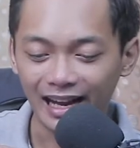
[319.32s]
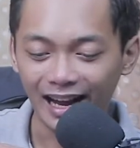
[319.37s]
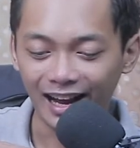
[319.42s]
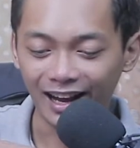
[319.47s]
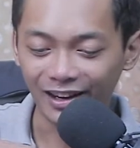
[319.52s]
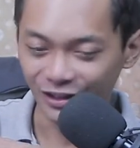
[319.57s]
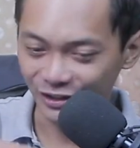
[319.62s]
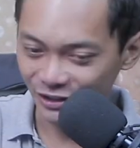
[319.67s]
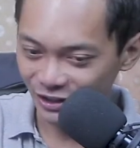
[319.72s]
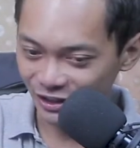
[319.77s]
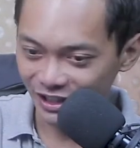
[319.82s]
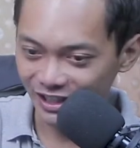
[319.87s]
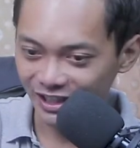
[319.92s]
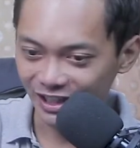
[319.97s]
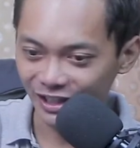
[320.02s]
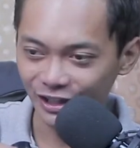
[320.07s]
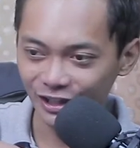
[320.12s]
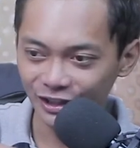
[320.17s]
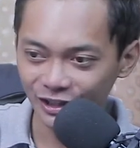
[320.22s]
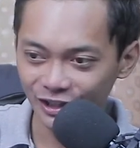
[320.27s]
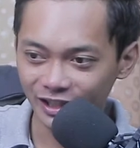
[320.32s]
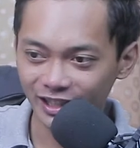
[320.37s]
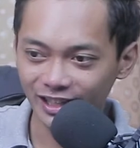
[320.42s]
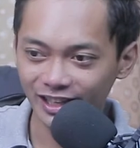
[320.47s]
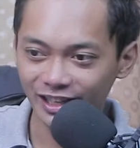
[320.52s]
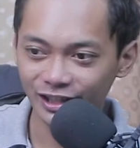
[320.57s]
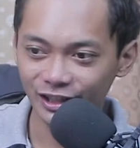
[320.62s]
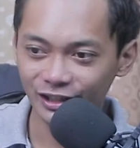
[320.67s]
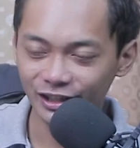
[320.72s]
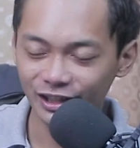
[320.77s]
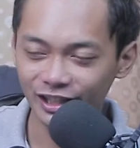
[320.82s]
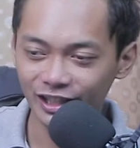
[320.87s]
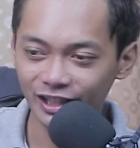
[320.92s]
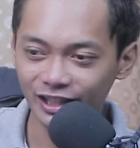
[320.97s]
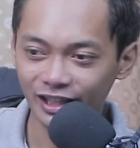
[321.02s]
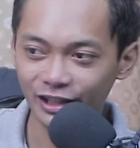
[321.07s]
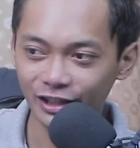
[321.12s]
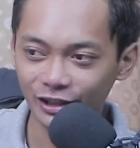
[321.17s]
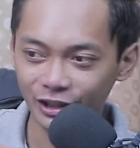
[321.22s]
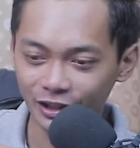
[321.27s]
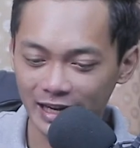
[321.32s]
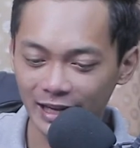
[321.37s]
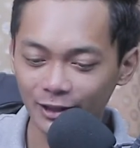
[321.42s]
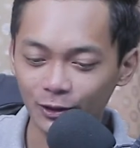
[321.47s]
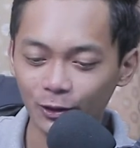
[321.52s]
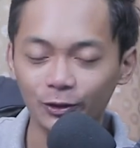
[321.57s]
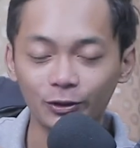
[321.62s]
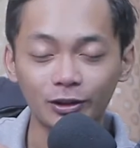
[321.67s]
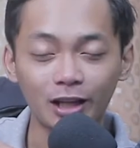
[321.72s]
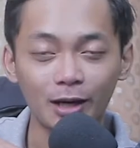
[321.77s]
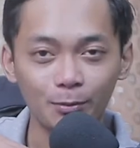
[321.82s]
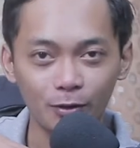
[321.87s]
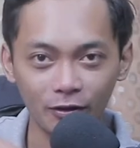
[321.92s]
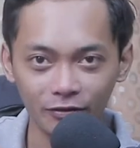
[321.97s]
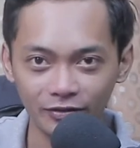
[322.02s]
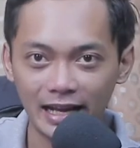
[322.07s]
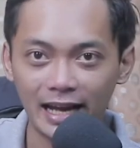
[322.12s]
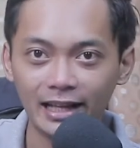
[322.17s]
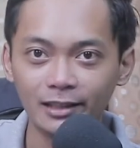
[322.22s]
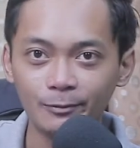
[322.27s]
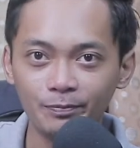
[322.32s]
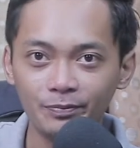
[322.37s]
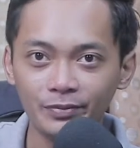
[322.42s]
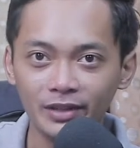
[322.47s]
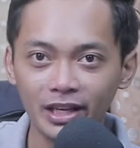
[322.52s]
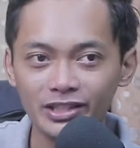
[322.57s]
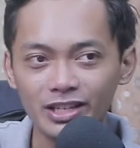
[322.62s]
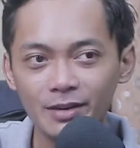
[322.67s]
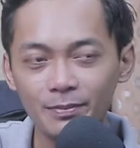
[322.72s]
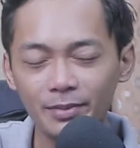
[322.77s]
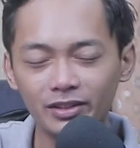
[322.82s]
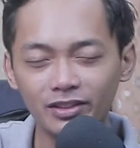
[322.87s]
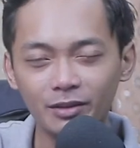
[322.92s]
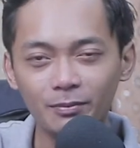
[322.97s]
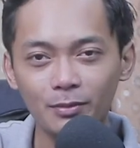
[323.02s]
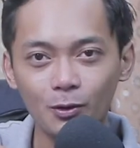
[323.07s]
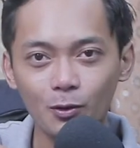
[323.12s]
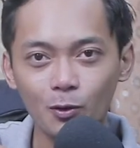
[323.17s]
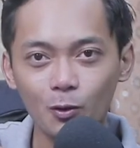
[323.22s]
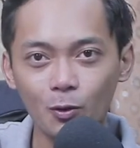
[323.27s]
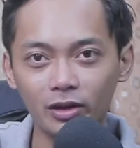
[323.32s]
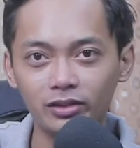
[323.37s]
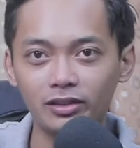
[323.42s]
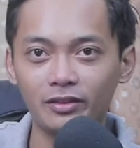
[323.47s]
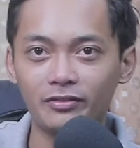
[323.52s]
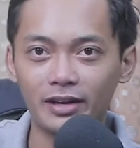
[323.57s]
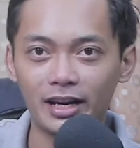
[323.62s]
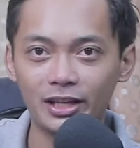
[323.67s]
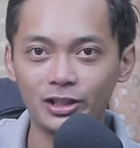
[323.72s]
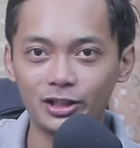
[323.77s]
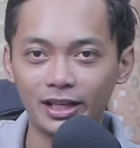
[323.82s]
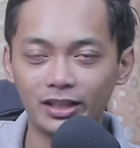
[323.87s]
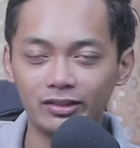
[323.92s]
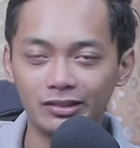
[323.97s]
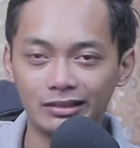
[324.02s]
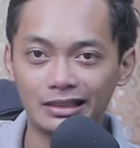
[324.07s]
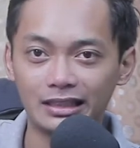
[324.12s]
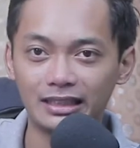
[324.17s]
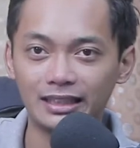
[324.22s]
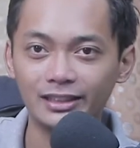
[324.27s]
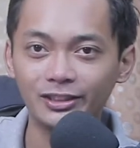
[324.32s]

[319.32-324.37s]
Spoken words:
another that, on top of that, eh, syempre, saan ba kukuha si franchisee